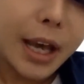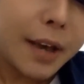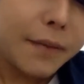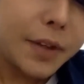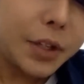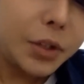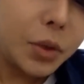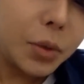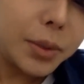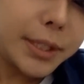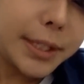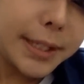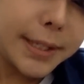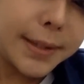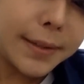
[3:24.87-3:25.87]
Having
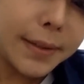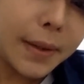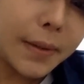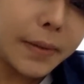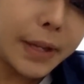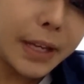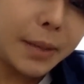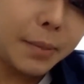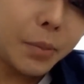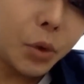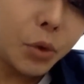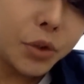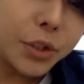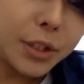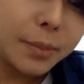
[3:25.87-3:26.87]
noticed the
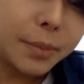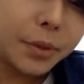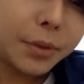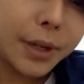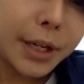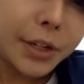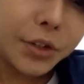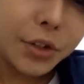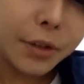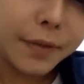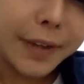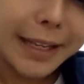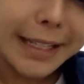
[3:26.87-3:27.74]
emotional barrage of